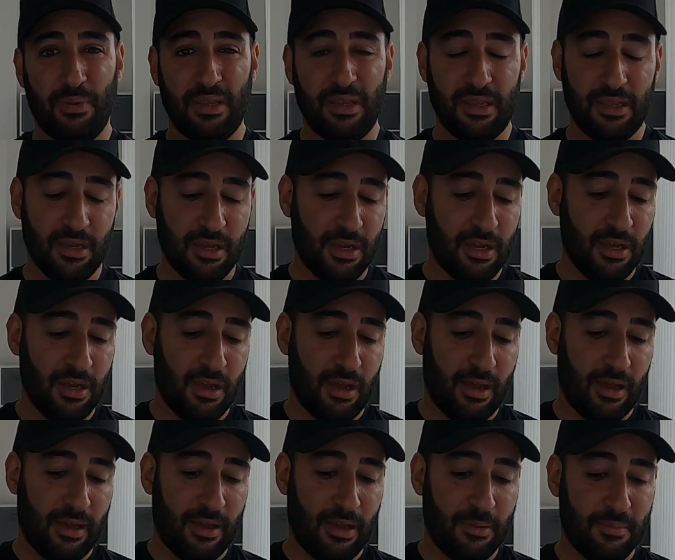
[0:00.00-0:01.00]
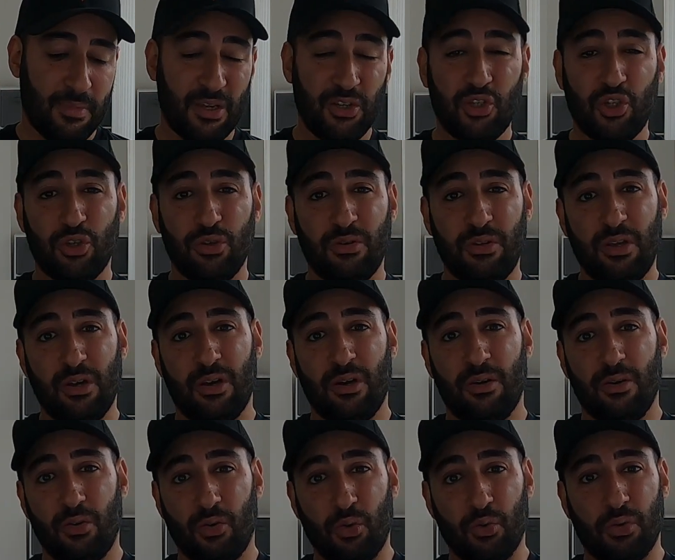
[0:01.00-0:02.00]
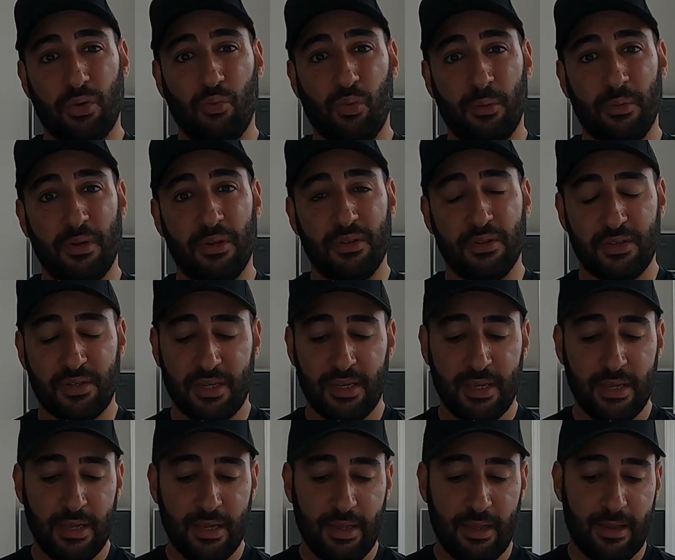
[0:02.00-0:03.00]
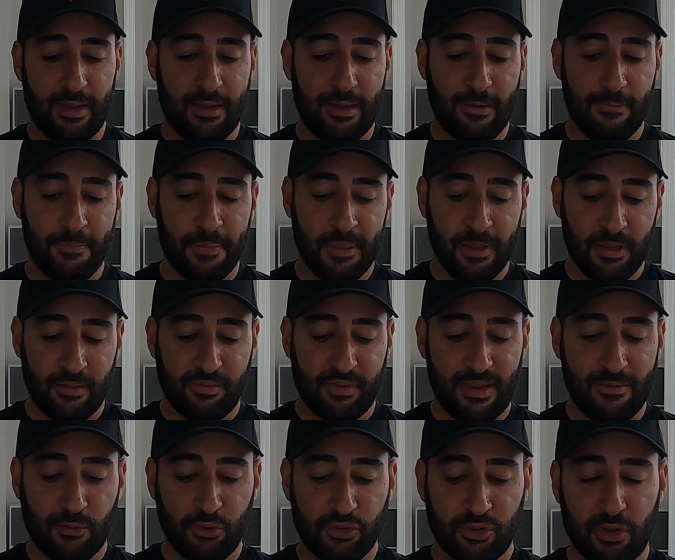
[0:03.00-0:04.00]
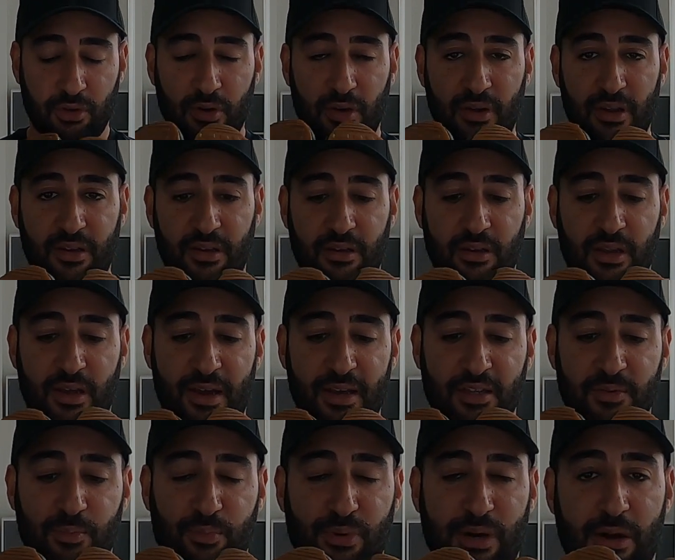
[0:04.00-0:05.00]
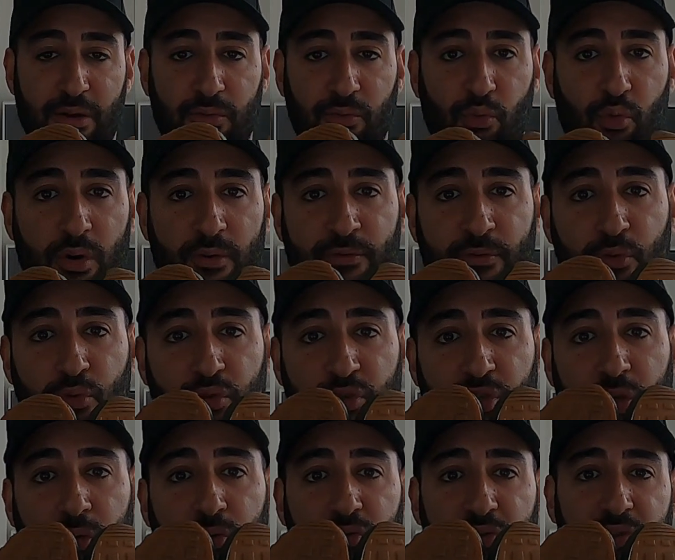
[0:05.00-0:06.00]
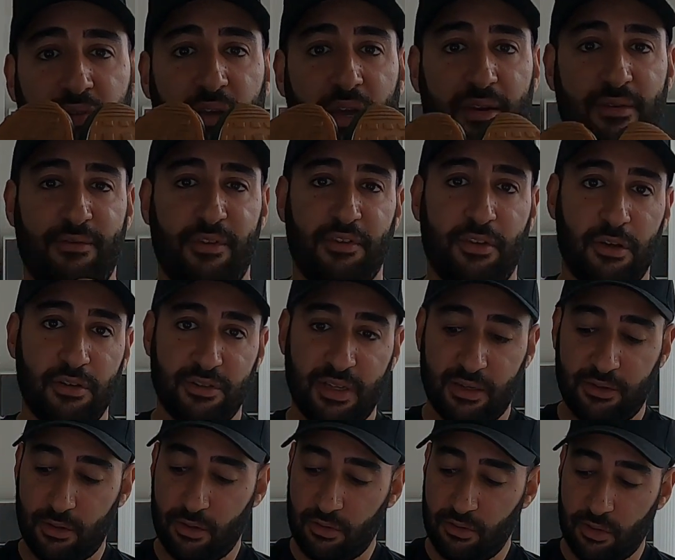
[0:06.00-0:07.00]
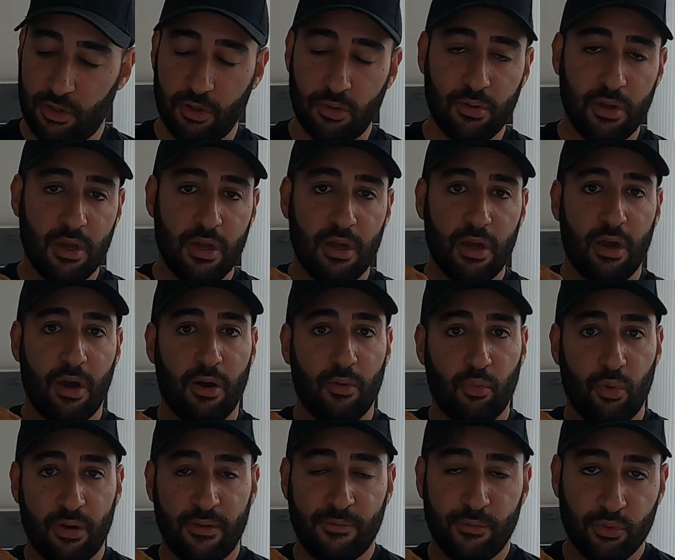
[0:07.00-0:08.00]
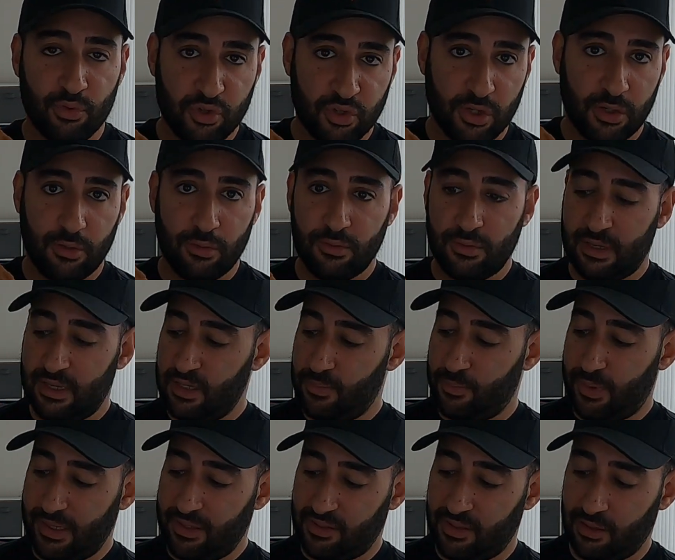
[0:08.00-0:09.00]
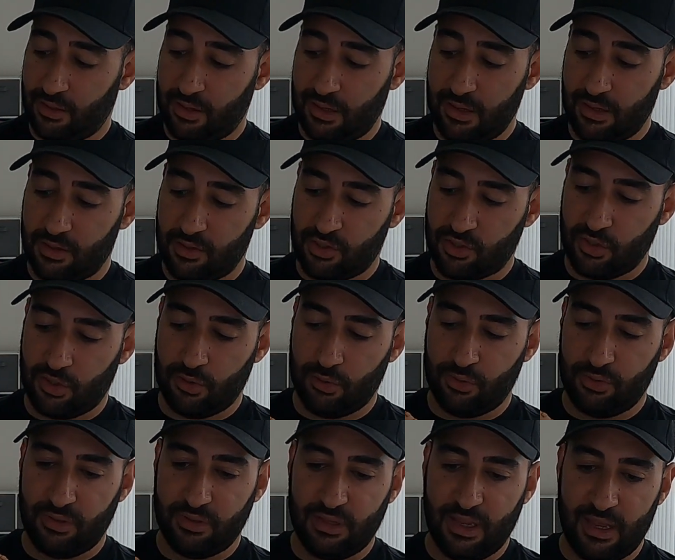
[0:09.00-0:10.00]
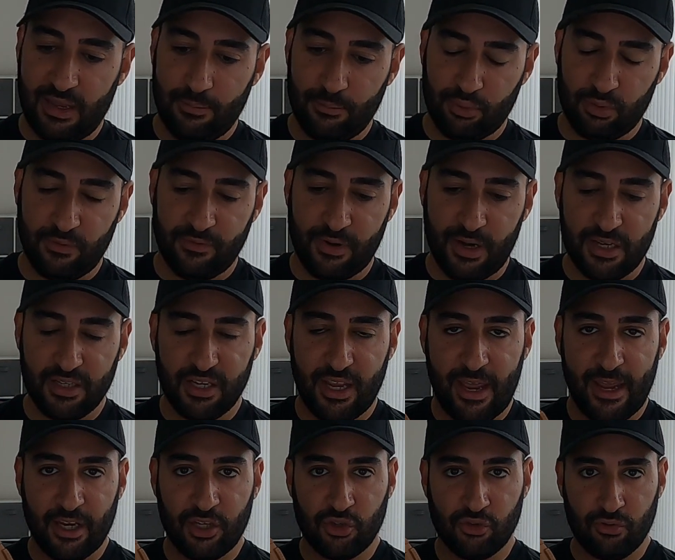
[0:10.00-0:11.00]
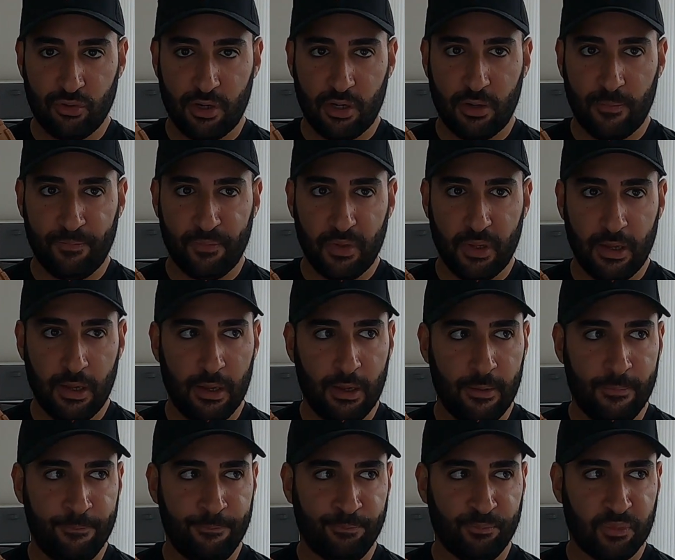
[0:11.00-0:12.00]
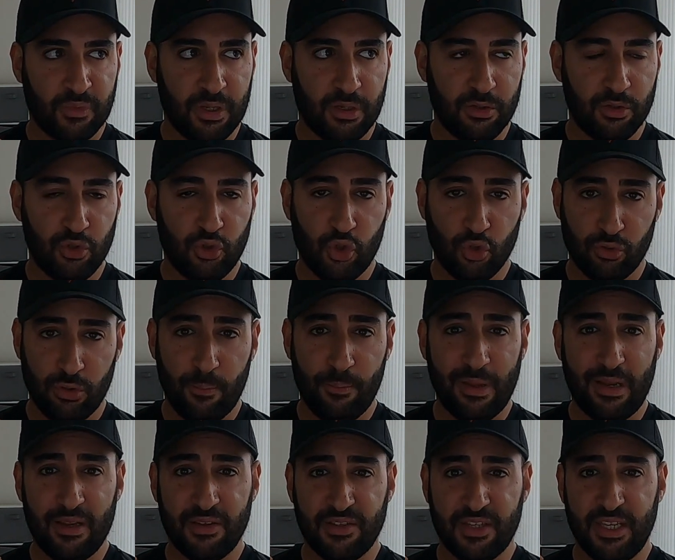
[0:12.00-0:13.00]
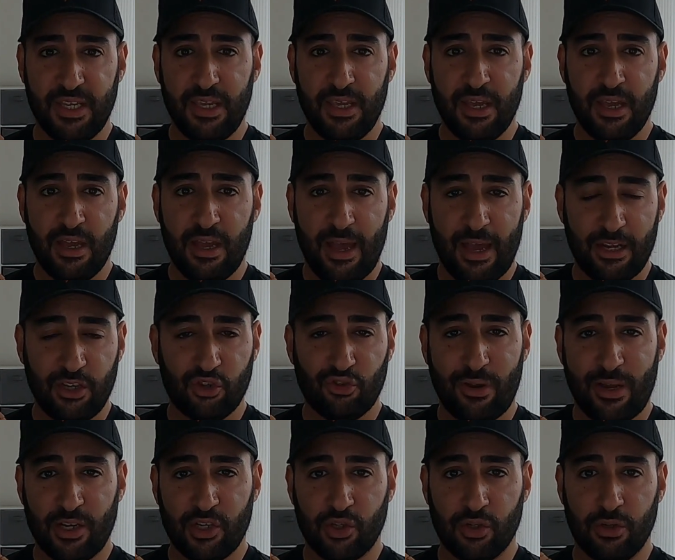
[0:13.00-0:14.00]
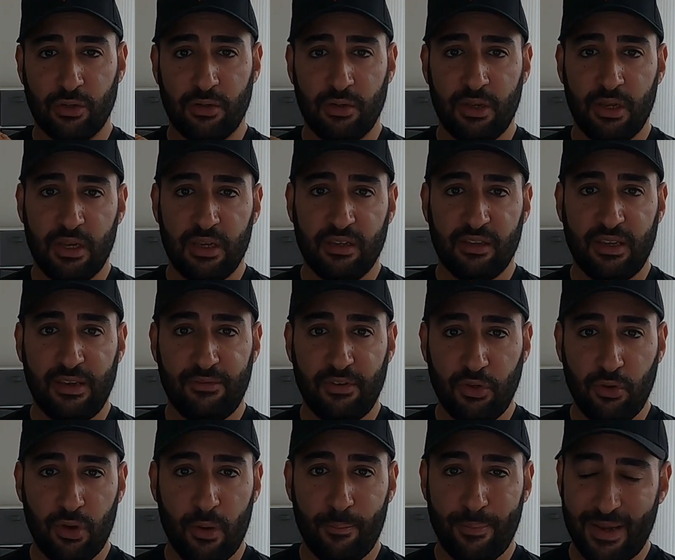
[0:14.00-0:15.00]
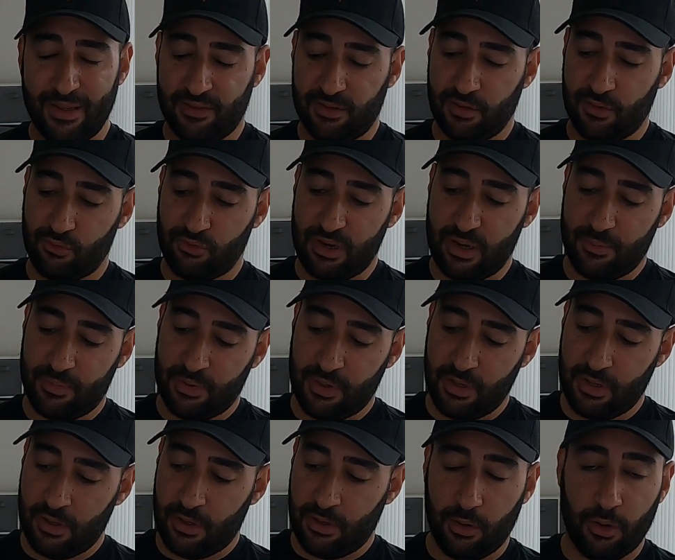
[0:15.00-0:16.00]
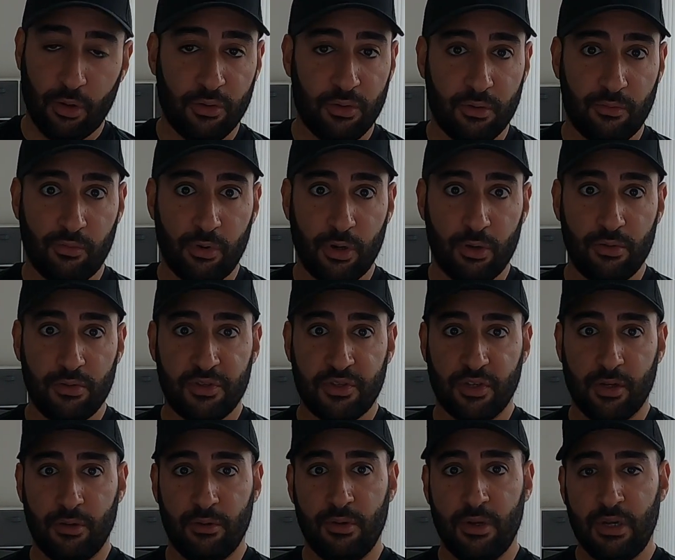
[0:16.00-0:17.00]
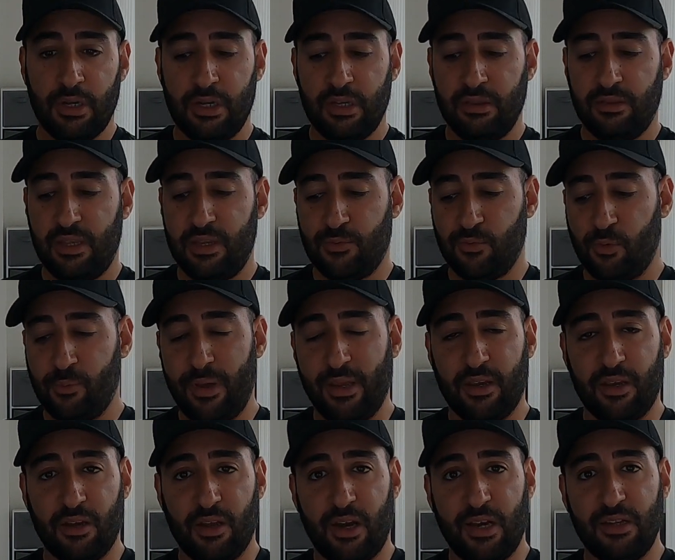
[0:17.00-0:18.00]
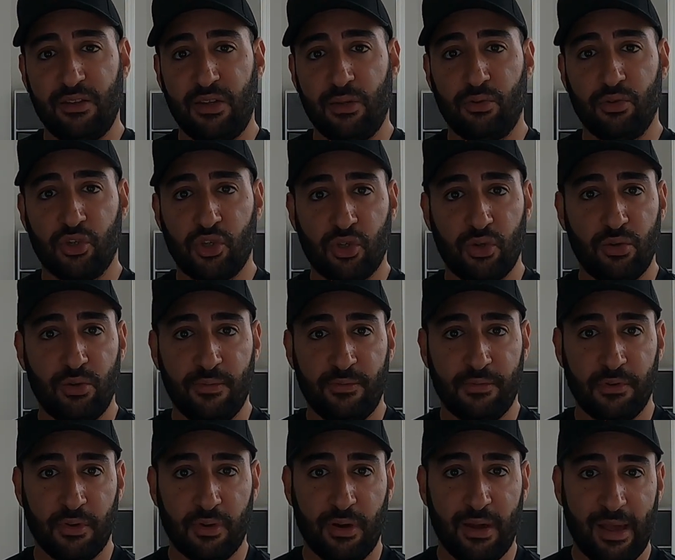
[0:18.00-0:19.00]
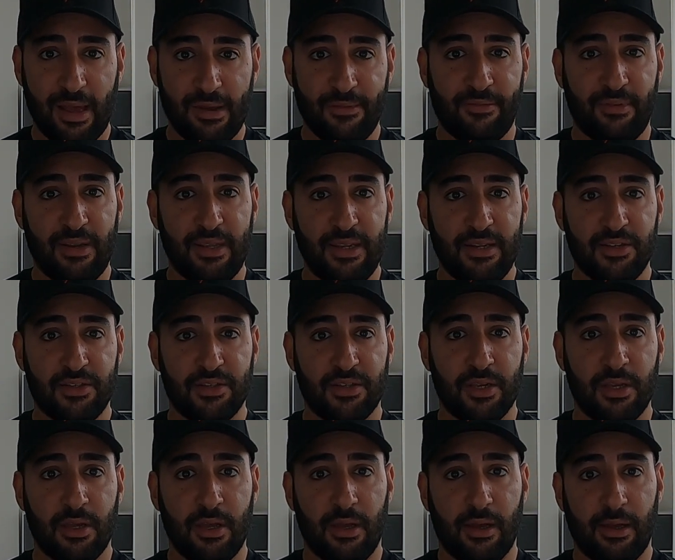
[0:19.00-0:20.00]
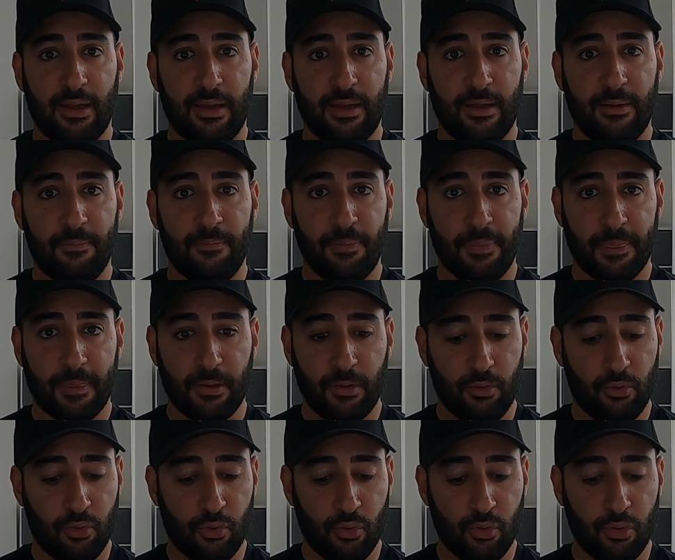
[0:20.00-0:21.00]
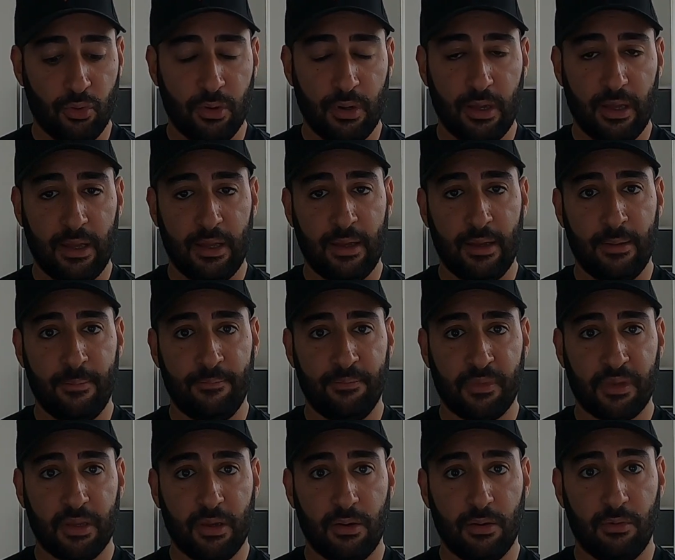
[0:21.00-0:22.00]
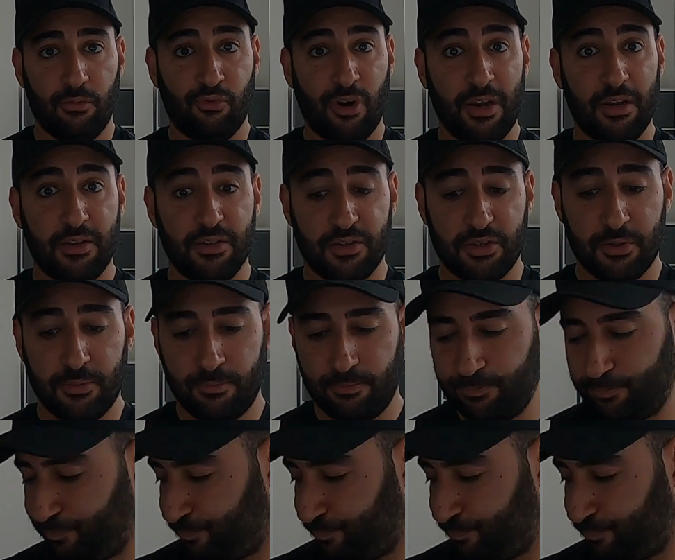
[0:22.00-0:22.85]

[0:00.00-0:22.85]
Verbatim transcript: be um, a junior or a woman's. Um, they've also got nice brown waffle soles. And for those that don't know, a waffle sole is basically a sole that provides extra um, durability and traction, giving you a better grip on the road. So this will make an ideal shoe for athletes um, or um, runners.